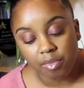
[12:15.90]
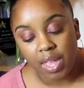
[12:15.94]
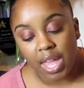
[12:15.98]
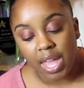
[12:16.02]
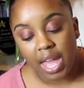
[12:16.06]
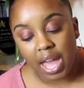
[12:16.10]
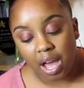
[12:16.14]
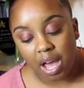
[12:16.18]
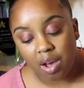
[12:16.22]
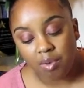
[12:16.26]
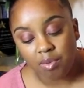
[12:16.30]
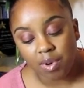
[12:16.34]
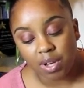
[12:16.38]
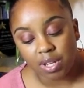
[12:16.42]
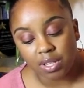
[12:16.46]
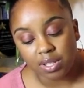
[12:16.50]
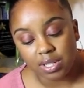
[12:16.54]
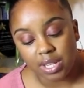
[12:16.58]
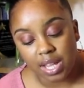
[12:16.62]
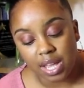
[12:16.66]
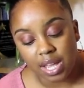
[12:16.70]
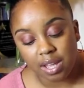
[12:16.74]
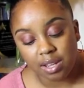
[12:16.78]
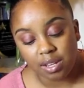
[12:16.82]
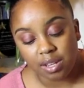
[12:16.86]
I'll walk
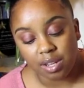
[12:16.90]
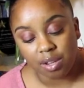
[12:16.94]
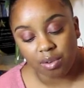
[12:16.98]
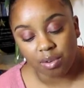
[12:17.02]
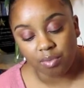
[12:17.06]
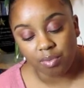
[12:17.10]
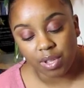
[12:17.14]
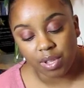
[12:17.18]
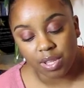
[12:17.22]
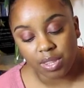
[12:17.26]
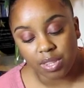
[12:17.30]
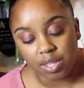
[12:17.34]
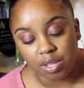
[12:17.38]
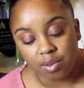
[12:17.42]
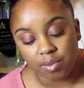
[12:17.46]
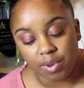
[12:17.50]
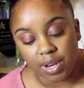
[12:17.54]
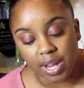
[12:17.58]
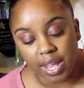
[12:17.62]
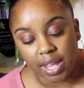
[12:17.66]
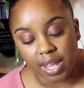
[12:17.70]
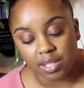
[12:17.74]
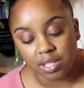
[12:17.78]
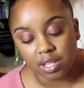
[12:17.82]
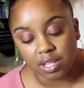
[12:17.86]
down there with you and
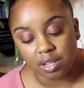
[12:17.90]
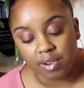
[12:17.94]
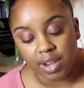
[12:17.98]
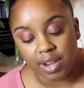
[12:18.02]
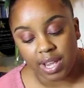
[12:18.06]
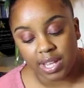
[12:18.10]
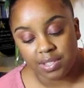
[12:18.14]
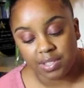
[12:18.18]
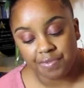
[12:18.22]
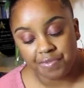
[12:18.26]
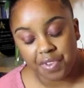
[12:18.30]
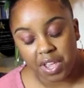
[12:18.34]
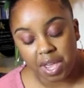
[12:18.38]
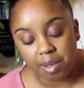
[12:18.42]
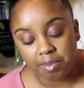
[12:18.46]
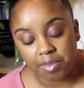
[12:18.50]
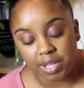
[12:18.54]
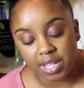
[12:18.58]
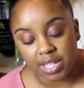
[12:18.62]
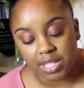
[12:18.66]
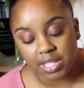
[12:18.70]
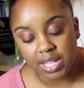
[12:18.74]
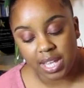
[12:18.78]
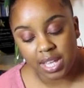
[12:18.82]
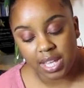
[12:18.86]
ask Uriah's family
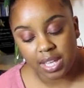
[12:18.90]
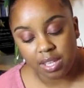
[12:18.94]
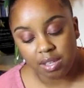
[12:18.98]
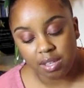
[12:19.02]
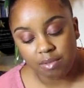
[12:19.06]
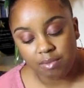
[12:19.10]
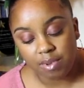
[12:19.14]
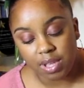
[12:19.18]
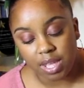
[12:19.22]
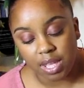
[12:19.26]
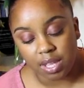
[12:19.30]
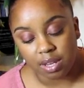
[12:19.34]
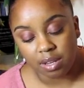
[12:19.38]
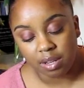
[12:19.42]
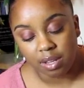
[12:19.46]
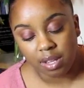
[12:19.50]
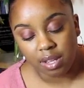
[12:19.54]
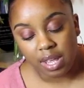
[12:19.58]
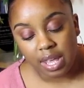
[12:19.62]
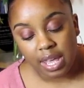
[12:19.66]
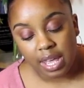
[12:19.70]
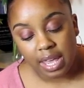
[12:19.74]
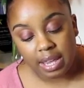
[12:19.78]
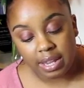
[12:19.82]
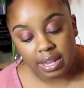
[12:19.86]
to take you in,
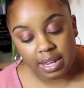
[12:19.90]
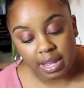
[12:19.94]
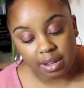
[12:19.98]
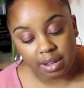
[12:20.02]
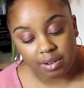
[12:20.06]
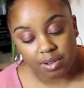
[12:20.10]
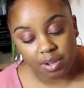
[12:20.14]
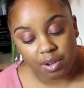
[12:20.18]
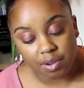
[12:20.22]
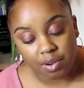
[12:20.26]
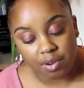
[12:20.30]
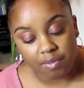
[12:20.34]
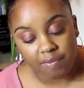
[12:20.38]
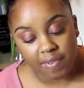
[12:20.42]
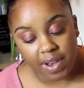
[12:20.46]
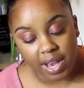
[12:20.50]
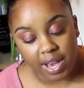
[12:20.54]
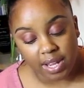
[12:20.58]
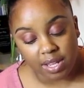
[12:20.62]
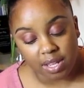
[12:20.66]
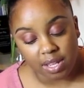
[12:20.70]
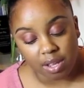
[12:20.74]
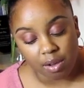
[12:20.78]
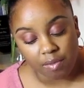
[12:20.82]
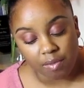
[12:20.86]
and I'll notify
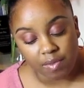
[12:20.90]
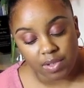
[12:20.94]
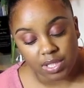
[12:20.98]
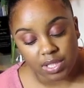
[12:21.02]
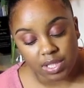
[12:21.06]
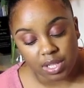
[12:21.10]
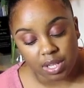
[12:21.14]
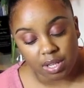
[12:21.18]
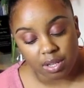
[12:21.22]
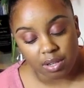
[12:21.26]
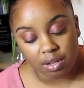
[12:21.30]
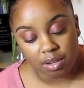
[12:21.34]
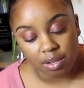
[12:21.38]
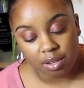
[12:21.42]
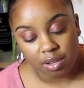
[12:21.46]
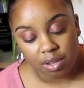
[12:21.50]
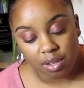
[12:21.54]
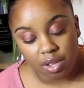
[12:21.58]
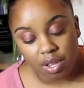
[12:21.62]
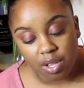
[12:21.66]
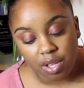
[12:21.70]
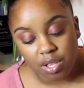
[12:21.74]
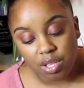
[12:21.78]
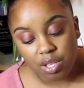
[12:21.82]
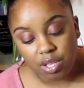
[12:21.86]
the overseer.
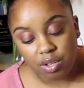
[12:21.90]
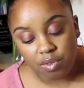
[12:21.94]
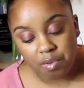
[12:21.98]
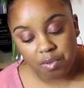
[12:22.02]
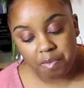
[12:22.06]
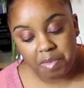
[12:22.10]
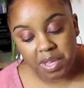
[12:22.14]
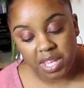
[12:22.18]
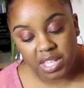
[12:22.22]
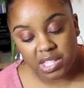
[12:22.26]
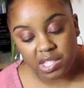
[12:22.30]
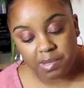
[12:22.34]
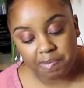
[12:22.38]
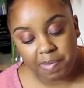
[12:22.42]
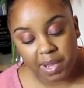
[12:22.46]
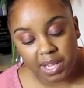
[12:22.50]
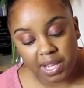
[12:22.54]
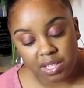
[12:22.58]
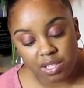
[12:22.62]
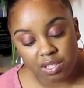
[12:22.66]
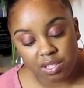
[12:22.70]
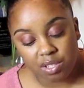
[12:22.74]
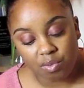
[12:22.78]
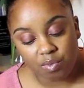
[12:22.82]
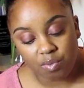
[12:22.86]
You will be
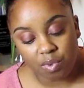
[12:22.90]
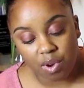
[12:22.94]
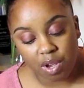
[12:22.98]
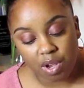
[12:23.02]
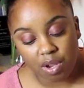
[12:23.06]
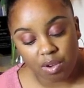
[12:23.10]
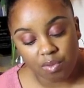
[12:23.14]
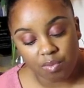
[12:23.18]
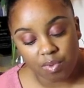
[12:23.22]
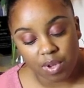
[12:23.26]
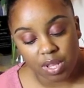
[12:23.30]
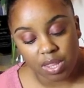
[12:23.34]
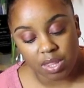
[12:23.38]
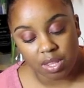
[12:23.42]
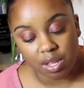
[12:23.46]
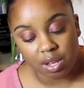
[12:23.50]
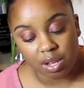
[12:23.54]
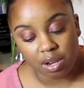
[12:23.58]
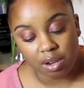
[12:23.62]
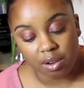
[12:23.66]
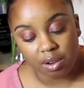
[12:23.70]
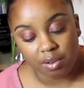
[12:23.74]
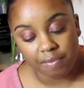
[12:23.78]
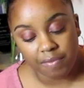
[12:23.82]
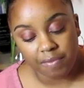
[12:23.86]
expected to work with
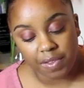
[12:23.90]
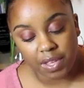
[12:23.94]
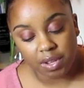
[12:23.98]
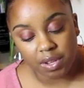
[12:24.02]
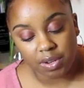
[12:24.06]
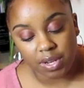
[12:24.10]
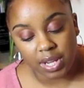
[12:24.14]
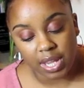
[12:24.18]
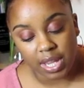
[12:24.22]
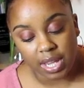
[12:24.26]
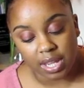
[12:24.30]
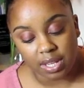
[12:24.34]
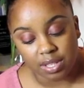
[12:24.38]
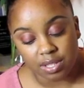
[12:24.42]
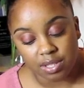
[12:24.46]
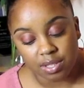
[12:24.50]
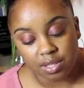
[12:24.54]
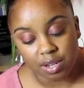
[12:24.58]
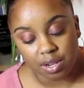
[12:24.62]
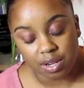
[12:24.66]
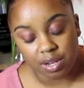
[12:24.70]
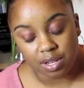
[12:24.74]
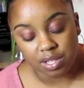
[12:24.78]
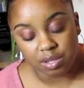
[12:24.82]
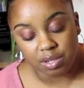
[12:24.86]
our field hands
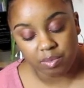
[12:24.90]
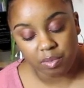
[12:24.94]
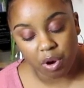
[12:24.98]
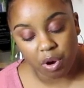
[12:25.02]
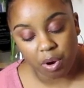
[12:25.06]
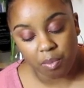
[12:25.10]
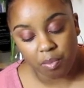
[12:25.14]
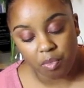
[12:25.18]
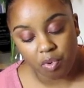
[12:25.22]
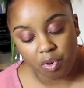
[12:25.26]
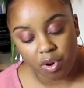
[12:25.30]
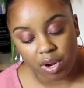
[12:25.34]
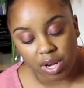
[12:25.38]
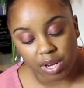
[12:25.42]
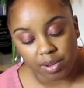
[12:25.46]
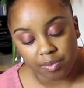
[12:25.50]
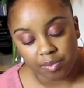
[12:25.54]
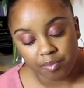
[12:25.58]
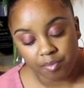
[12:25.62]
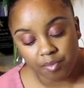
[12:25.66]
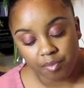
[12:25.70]
starting tomorrow morning.